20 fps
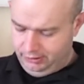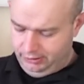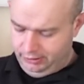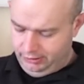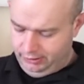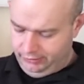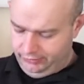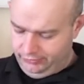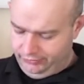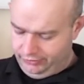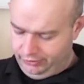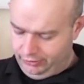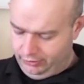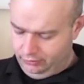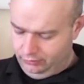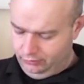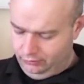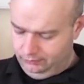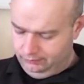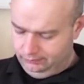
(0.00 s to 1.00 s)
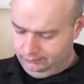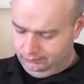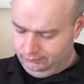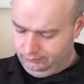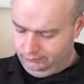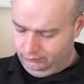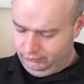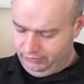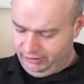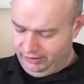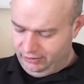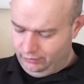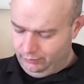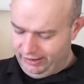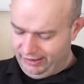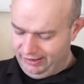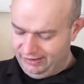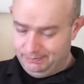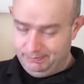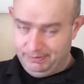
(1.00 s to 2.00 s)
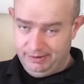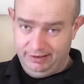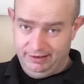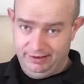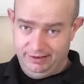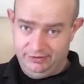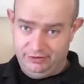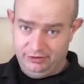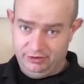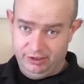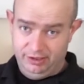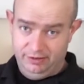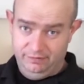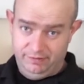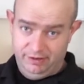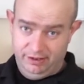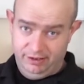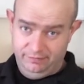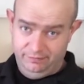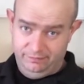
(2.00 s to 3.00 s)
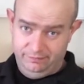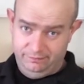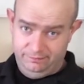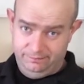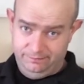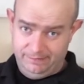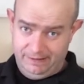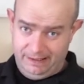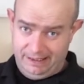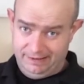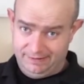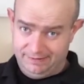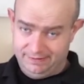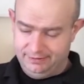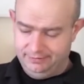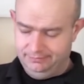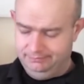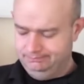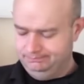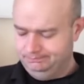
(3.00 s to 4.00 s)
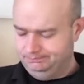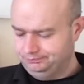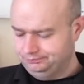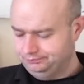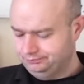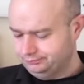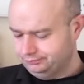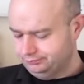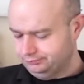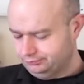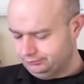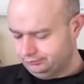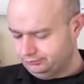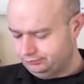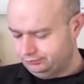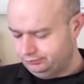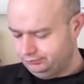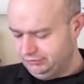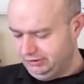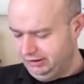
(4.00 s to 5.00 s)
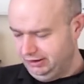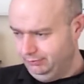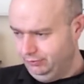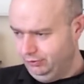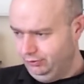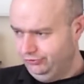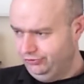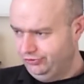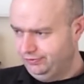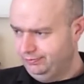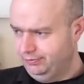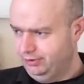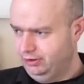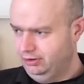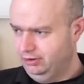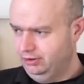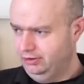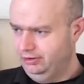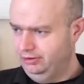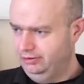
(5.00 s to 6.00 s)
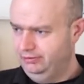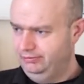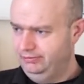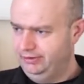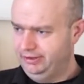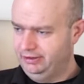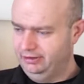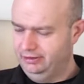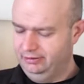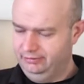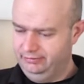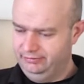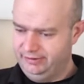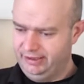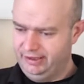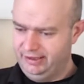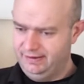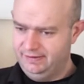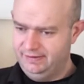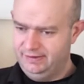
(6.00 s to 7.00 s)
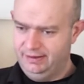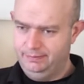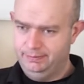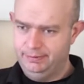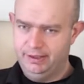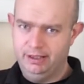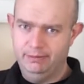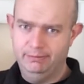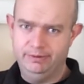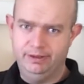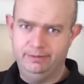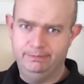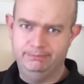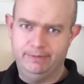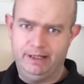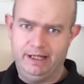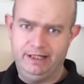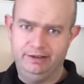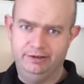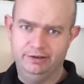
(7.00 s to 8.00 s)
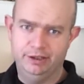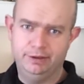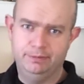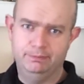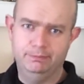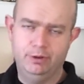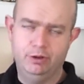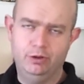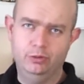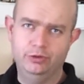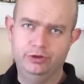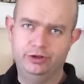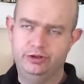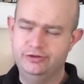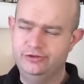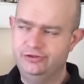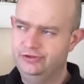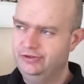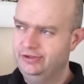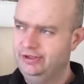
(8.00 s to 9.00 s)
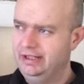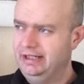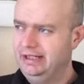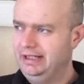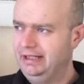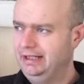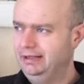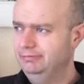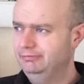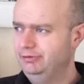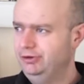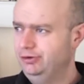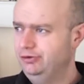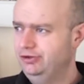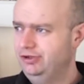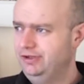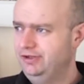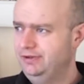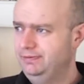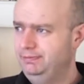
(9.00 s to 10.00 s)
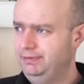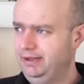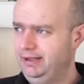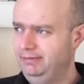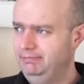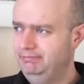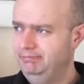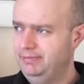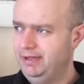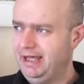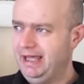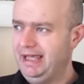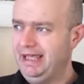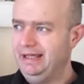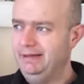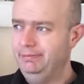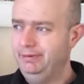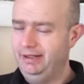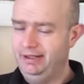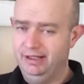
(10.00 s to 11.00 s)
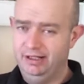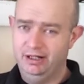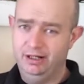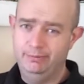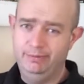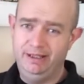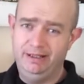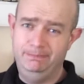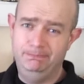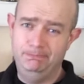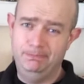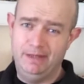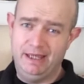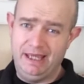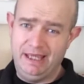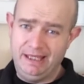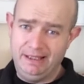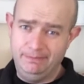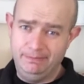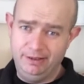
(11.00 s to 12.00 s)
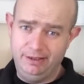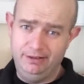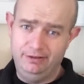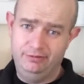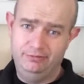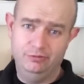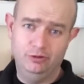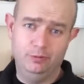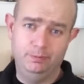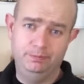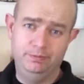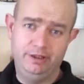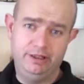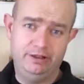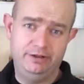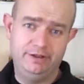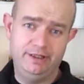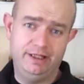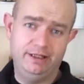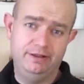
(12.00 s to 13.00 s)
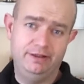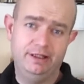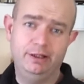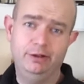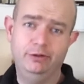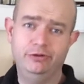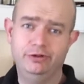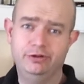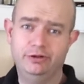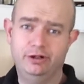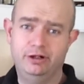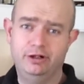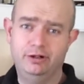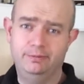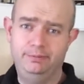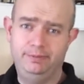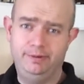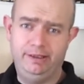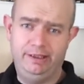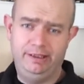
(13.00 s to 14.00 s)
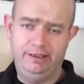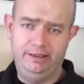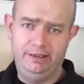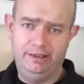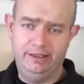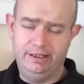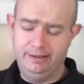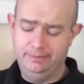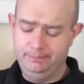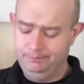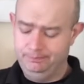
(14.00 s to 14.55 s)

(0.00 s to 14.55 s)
So we need a way to spin this guy very fast. Most small little DC permanent magnet motors usually spin maybe, and I mean maybe, up near 10,000 RPM.